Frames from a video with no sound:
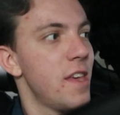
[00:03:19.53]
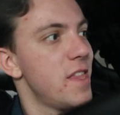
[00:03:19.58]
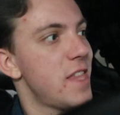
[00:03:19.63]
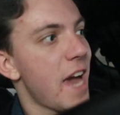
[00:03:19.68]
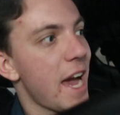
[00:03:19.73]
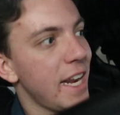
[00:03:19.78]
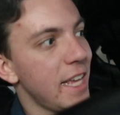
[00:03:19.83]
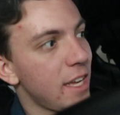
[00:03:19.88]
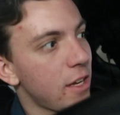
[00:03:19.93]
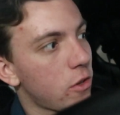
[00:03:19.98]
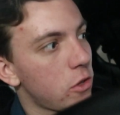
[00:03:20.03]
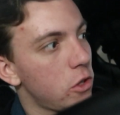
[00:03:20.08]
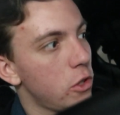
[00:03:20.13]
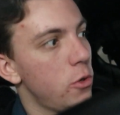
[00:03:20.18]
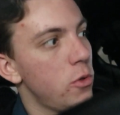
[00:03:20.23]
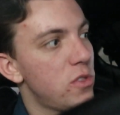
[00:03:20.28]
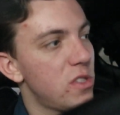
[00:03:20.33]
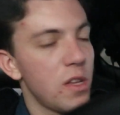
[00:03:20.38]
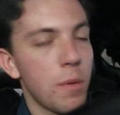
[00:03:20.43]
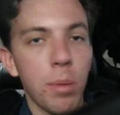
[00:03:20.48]
That
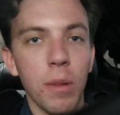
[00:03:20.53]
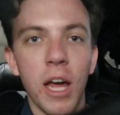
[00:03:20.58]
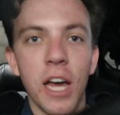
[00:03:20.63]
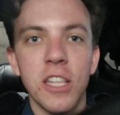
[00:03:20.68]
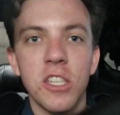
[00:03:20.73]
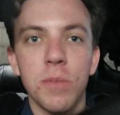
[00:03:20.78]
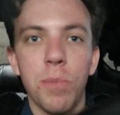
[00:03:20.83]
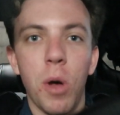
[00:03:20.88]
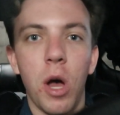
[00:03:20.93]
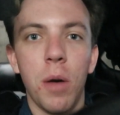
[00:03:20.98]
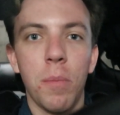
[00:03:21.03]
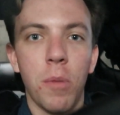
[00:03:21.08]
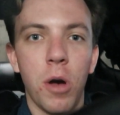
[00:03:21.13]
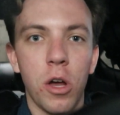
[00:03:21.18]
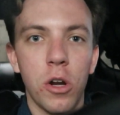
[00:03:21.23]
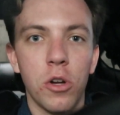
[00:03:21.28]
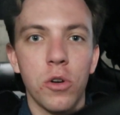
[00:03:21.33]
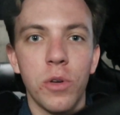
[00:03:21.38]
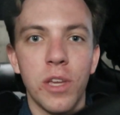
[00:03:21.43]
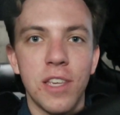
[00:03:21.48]
includes the blind spot
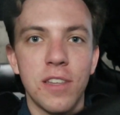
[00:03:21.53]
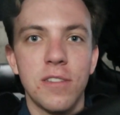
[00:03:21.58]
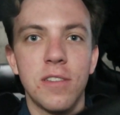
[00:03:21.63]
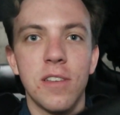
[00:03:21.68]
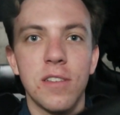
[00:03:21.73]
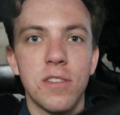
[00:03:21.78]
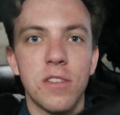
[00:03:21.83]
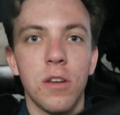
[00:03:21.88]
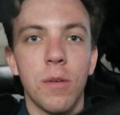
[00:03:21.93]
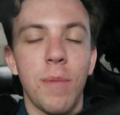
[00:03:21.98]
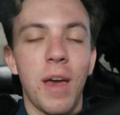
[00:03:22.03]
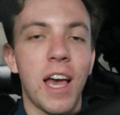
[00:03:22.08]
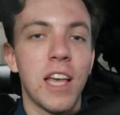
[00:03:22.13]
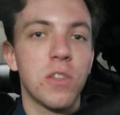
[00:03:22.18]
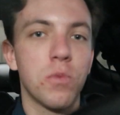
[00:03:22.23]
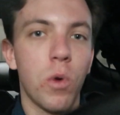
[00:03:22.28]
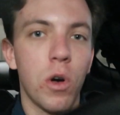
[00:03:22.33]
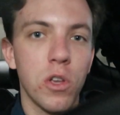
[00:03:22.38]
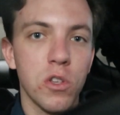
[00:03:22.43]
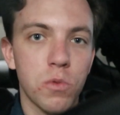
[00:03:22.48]
monitoring system,
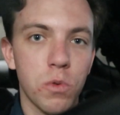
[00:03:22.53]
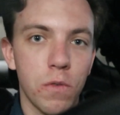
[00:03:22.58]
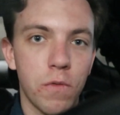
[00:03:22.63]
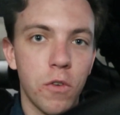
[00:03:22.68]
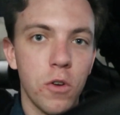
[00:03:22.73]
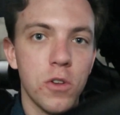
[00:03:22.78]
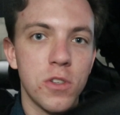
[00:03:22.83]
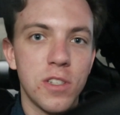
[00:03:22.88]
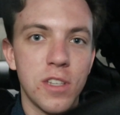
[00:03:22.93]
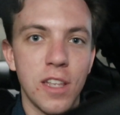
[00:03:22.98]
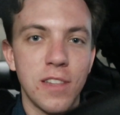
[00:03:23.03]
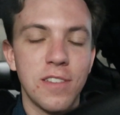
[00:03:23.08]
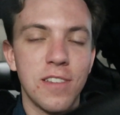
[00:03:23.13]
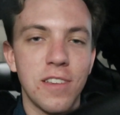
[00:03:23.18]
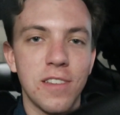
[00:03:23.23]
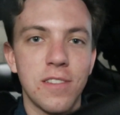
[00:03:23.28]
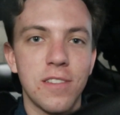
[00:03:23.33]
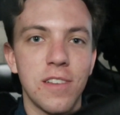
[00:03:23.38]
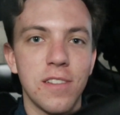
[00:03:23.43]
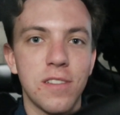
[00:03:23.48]
as well as reverse
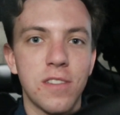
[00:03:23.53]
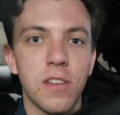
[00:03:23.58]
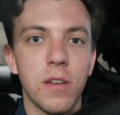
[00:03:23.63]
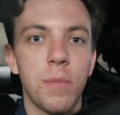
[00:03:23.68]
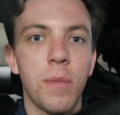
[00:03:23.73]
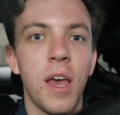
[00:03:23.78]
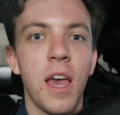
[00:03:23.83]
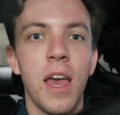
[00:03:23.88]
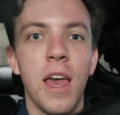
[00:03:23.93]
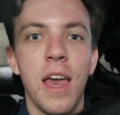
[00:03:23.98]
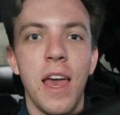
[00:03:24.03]
sensing system